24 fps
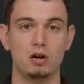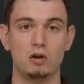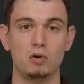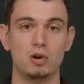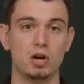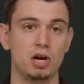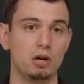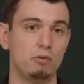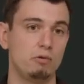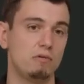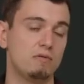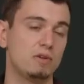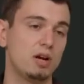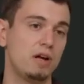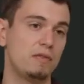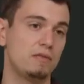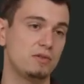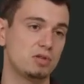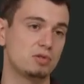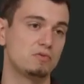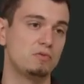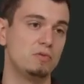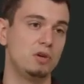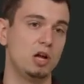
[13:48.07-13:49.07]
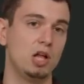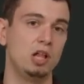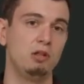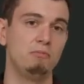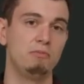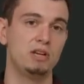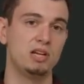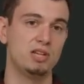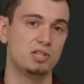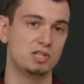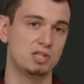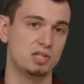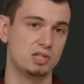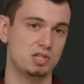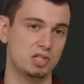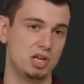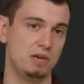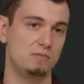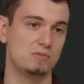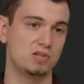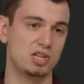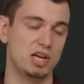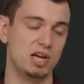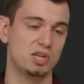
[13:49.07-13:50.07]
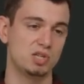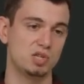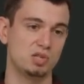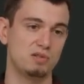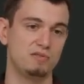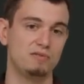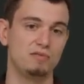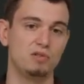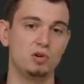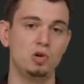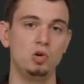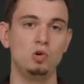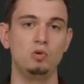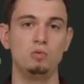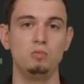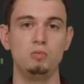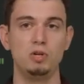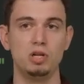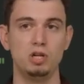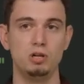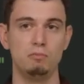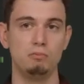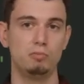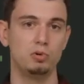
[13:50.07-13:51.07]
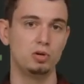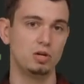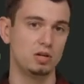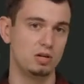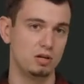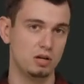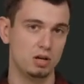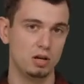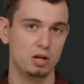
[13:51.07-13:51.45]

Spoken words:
okay, we've got this root element, it's the same size as the phone, we can put